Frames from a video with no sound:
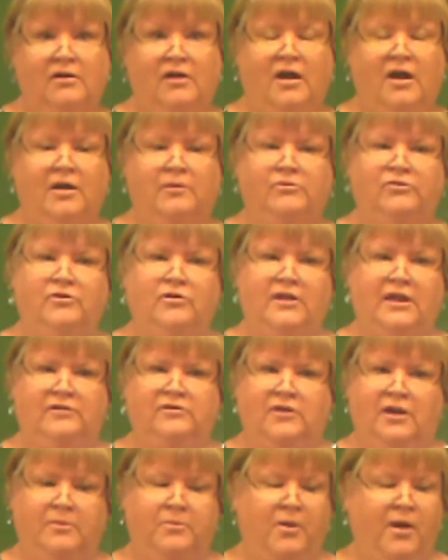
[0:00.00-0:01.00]
So that's
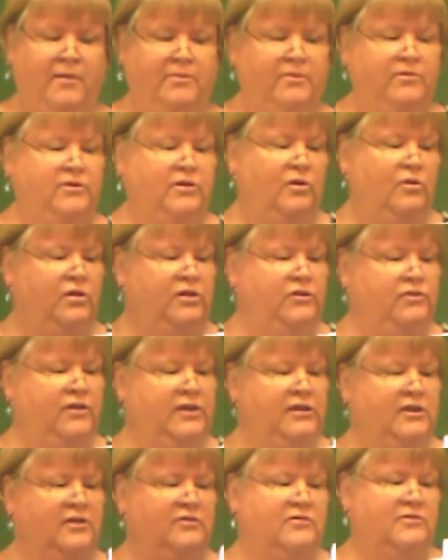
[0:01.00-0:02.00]
not a problem. The only thing
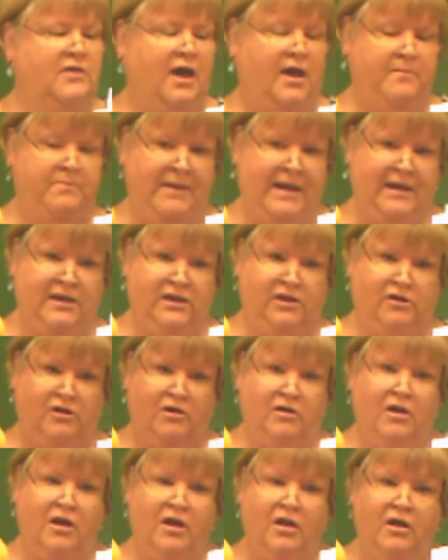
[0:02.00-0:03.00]
that's not back here
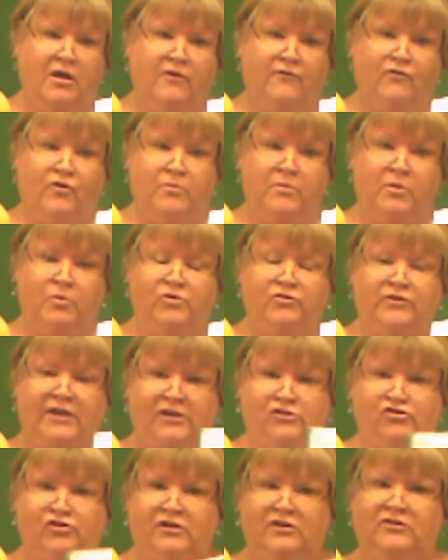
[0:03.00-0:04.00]
for
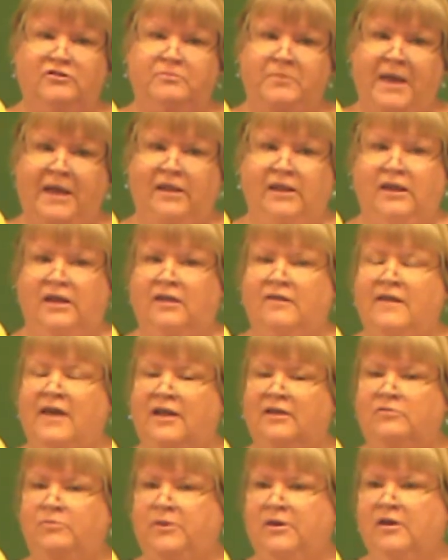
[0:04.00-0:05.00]
memorization is spelling, and
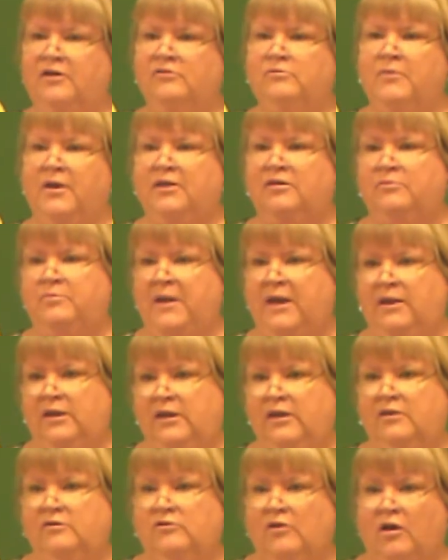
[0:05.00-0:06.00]
that's because my spelling
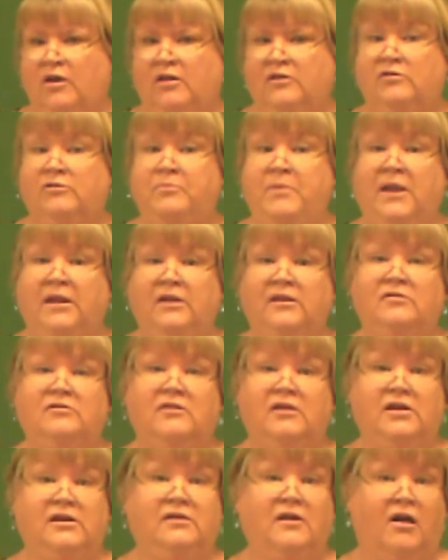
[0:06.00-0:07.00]
is on
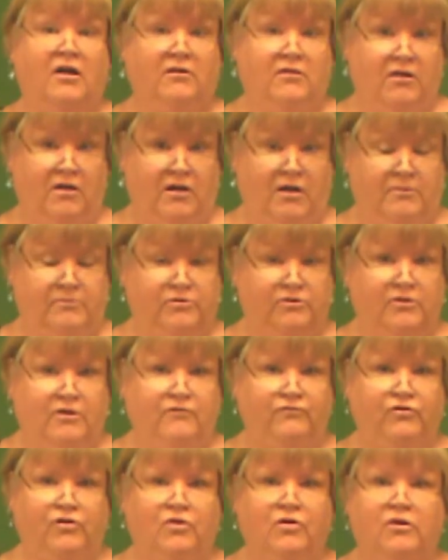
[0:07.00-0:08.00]
spellingcity.com. So if
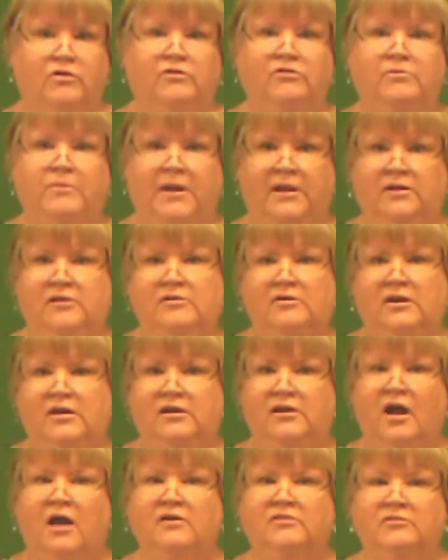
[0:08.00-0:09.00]
you'll go to
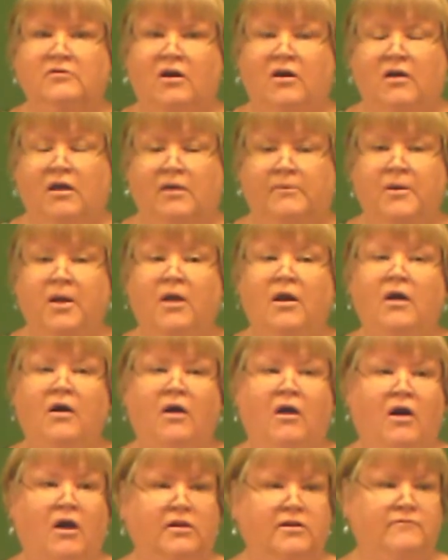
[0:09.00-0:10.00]
spellingcity.com,
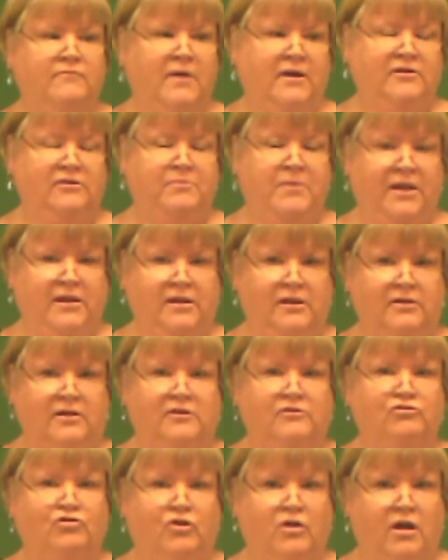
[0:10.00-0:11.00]
all of my spelling
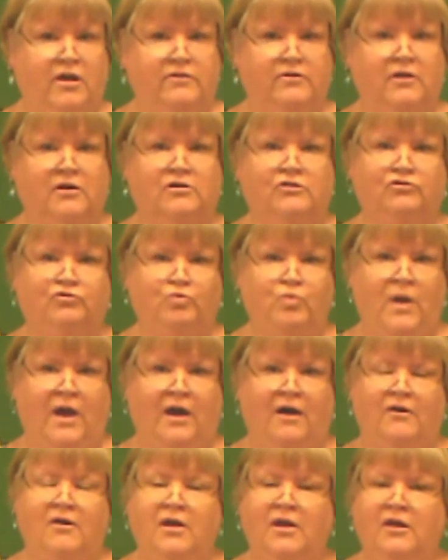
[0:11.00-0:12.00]
lists are on there as
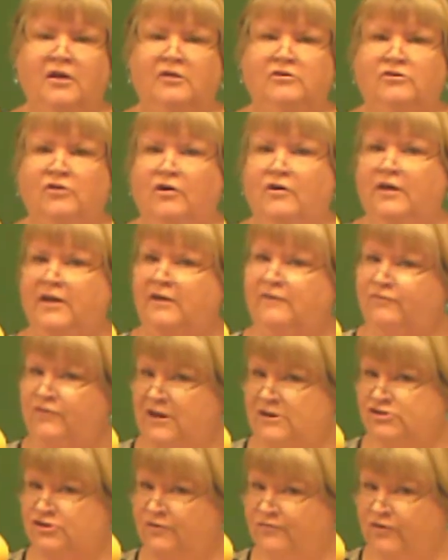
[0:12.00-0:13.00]
well. So if they
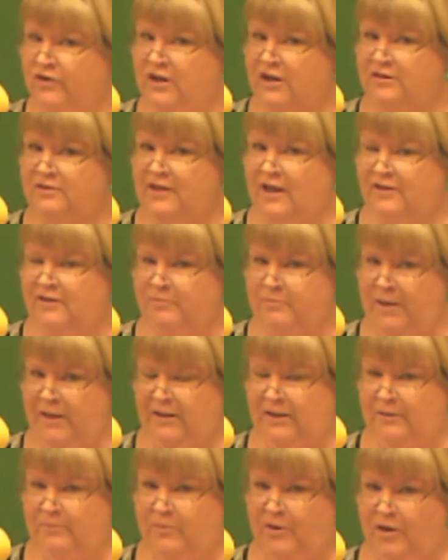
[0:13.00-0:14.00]
should forget that
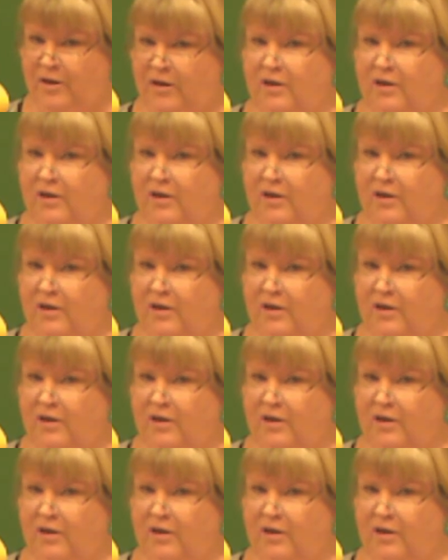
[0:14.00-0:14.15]
spelling book,